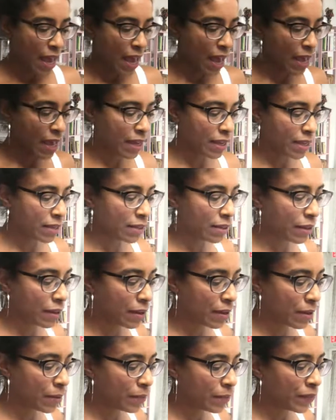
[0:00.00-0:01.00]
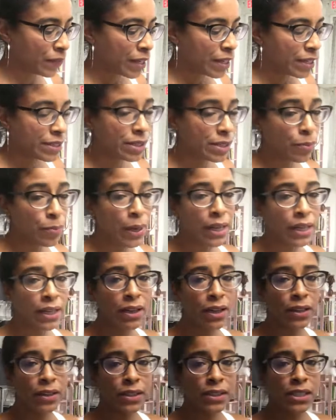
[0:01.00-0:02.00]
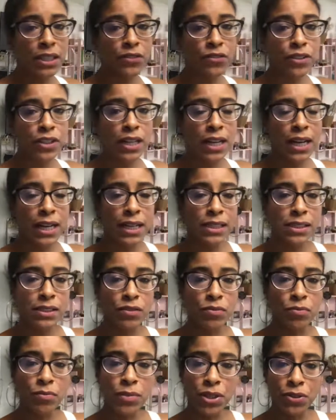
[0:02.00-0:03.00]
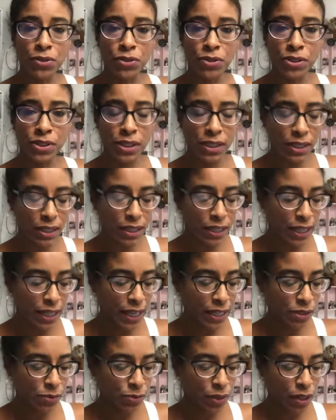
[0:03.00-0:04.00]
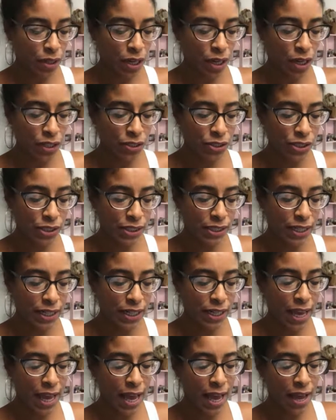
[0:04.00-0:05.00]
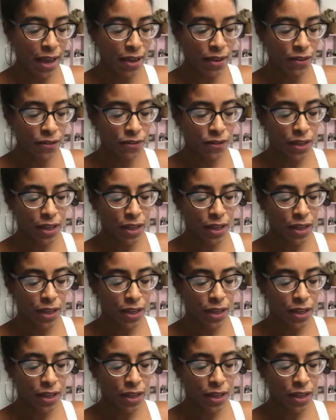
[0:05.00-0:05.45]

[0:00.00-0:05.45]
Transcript: And depending on the different kinds of minerals in the clay is what color it's going to have.